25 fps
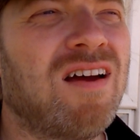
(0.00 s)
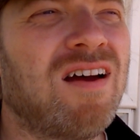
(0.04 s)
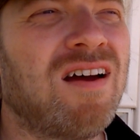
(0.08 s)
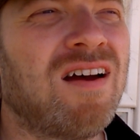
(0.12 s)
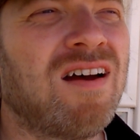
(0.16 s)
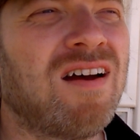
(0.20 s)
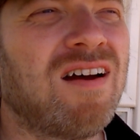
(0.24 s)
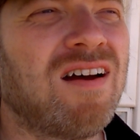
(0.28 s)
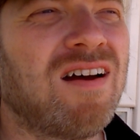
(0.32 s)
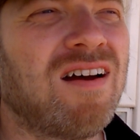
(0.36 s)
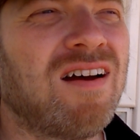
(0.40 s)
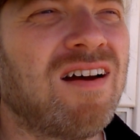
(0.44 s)

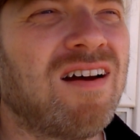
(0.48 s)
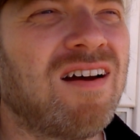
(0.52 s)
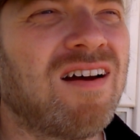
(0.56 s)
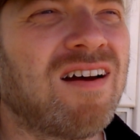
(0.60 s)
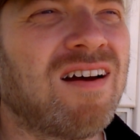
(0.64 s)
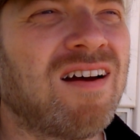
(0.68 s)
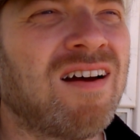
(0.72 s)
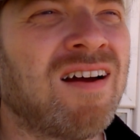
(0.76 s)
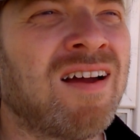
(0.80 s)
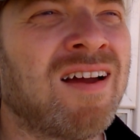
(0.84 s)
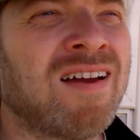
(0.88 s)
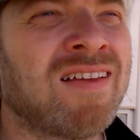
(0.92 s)

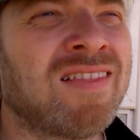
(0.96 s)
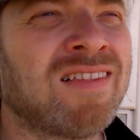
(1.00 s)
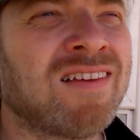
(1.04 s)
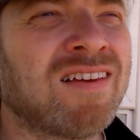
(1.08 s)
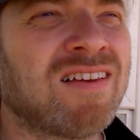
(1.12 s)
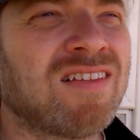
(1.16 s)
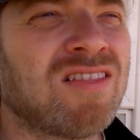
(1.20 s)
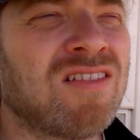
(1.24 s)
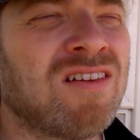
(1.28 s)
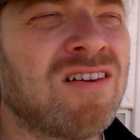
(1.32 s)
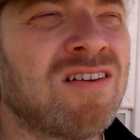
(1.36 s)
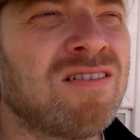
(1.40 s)
I had
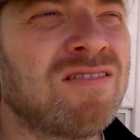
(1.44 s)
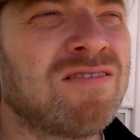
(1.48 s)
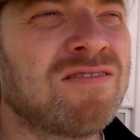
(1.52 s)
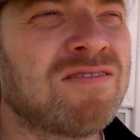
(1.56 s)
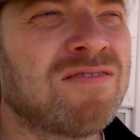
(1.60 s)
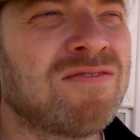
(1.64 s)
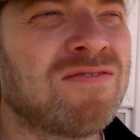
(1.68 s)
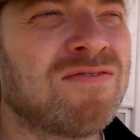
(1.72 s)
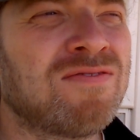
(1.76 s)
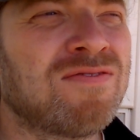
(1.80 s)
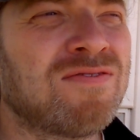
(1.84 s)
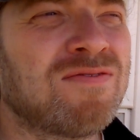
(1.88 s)
like loads
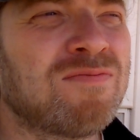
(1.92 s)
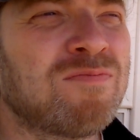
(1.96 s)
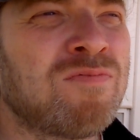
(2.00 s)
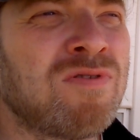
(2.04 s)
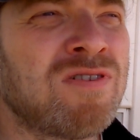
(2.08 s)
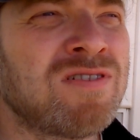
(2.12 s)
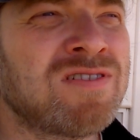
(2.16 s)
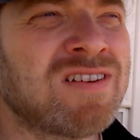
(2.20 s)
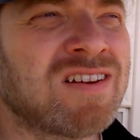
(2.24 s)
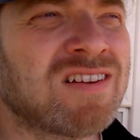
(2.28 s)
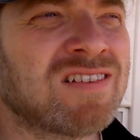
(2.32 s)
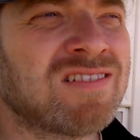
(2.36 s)
of
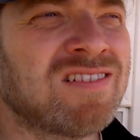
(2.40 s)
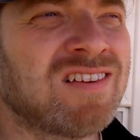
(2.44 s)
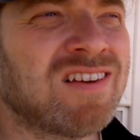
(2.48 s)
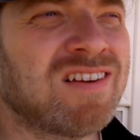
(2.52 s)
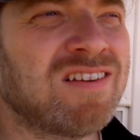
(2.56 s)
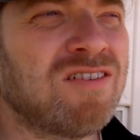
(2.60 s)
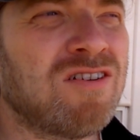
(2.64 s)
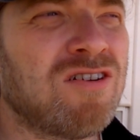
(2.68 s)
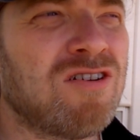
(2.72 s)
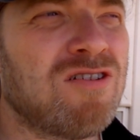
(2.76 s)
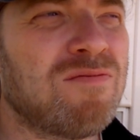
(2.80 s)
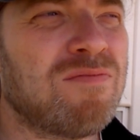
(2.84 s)
projects
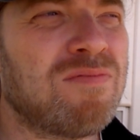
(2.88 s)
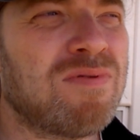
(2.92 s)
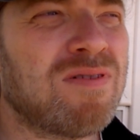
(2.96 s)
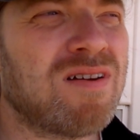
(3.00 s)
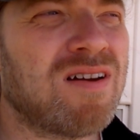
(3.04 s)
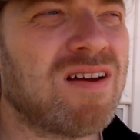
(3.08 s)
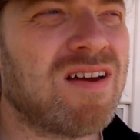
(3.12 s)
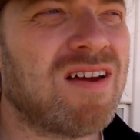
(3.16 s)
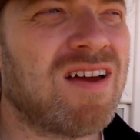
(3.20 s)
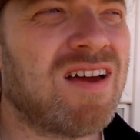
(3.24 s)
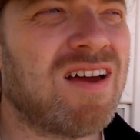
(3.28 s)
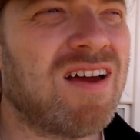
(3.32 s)
lined up,
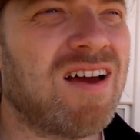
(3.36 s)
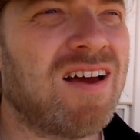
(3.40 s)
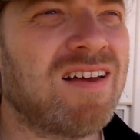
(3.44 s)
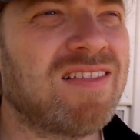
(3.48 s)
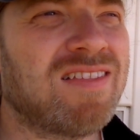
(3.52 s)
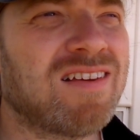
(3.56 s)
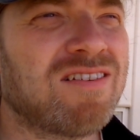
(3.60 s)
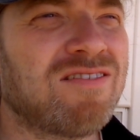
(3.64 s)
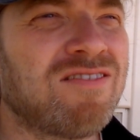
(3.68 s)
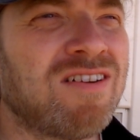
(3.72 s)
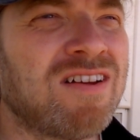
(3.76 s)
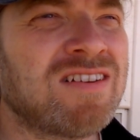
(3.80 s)

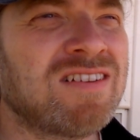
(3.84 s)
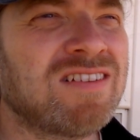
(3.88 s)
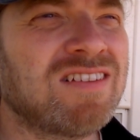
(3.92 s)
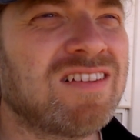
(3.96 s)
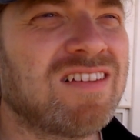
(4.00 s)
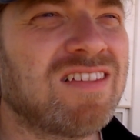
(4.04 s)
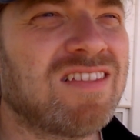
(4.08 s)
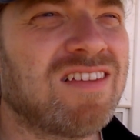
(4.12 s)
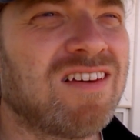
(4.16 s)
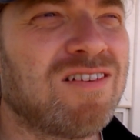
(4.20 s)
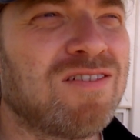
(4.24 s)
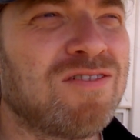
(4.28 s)
and then
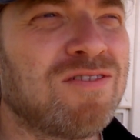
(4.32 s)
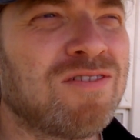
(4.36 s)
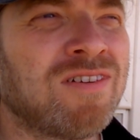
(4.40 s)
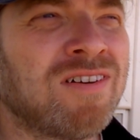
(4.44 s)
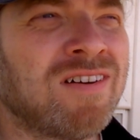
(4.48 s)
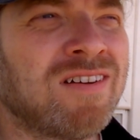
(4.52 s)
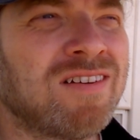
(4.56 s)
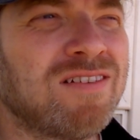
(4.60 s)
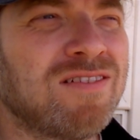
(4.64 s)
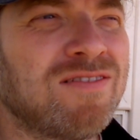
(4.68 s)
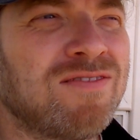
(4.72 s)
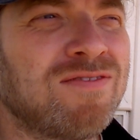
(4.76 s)
gradually they all
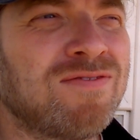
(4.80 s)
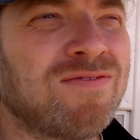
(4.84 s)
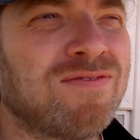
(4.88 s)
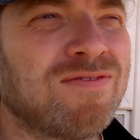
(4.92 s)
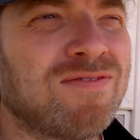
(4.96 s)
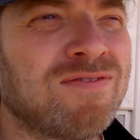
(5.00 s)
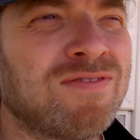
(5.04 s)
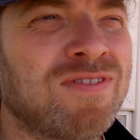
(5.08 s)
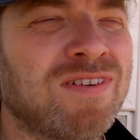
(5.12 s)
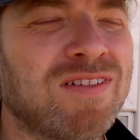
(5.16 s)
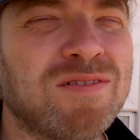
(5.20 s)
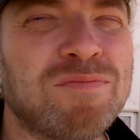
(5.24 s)
kind of
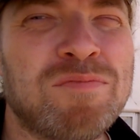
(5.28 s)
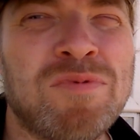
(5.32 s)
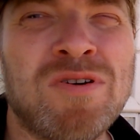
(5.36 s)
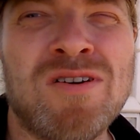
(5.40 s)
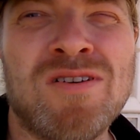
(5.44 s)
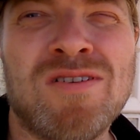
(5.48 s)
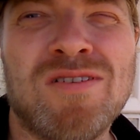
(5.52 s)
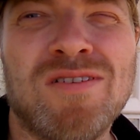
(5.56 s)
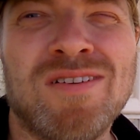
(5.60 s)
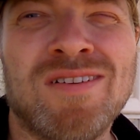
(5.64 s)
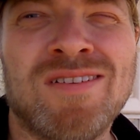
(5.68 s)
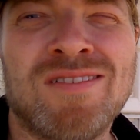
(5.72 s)
fell
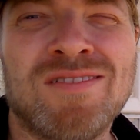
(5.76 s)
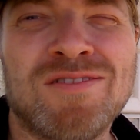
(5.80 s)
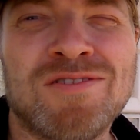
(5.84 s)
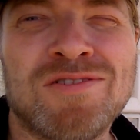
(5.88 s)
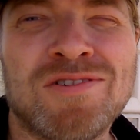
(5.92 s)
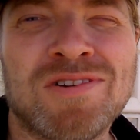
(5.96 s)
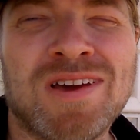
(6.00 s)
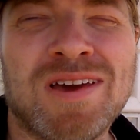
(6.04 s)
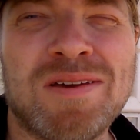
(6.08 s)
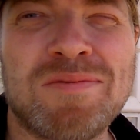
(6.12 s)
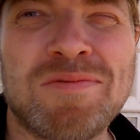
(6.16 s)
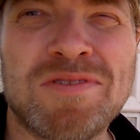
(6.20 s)
apart and
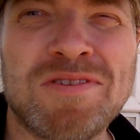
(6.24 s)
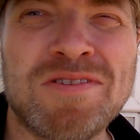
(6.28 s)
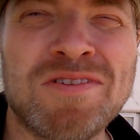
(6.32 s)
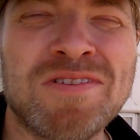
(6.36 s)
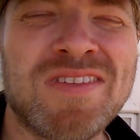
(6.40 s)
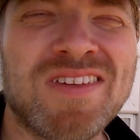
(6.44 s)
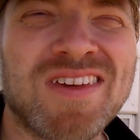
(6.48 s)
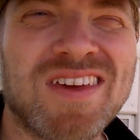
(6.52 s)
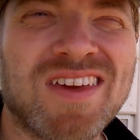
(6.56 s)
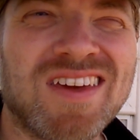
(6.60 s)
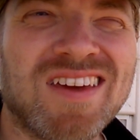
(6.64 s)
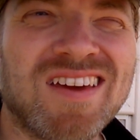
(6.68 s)
all came to
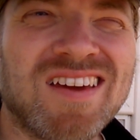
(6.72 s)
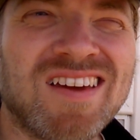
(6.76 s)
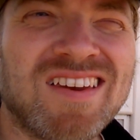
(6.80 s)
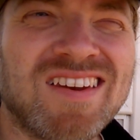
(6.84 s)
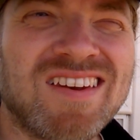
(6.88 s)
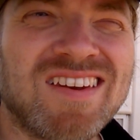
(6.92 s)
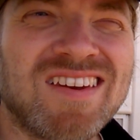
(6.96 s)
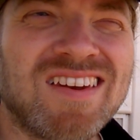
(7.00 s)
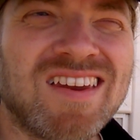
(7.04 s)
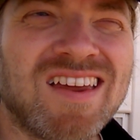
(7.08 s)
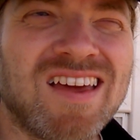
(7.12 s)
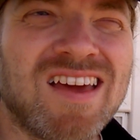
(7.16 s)
nothing.
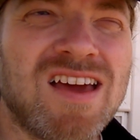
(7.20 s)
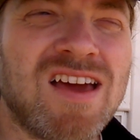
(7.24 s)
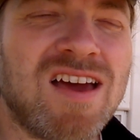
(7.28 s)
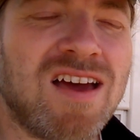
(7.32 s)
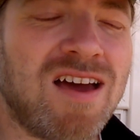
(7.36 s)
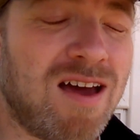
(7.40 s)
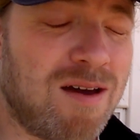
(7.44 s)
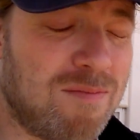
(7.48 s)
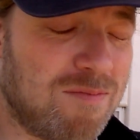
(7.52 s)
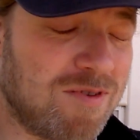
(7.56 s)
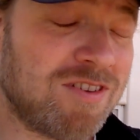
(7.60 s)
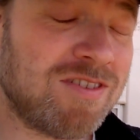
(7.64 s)

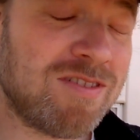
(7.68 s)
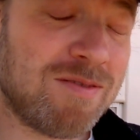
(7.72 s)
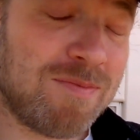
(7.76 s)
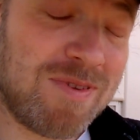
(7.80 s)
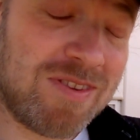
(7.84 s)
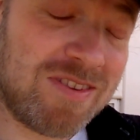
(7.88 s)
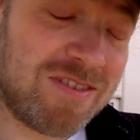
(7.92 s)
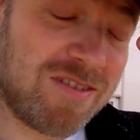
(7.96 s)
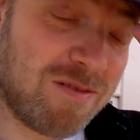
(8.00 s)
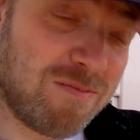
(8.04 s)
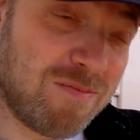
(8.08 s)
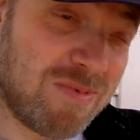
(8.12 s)
And because I've
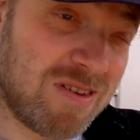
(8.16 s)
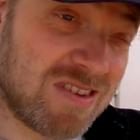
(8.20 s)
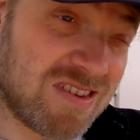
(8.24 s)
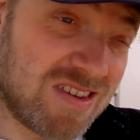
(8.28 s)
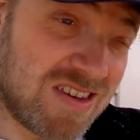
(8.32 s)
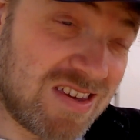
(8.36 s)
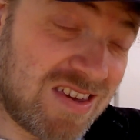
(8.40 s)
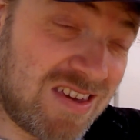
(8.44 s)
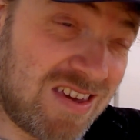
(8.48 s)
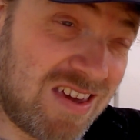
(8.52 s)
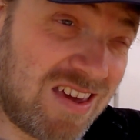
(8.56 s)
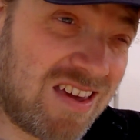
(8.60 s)
been so
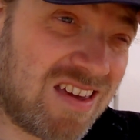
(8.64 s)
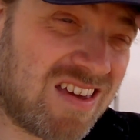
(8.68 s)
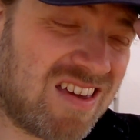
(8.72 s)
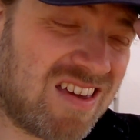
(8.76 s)
busy,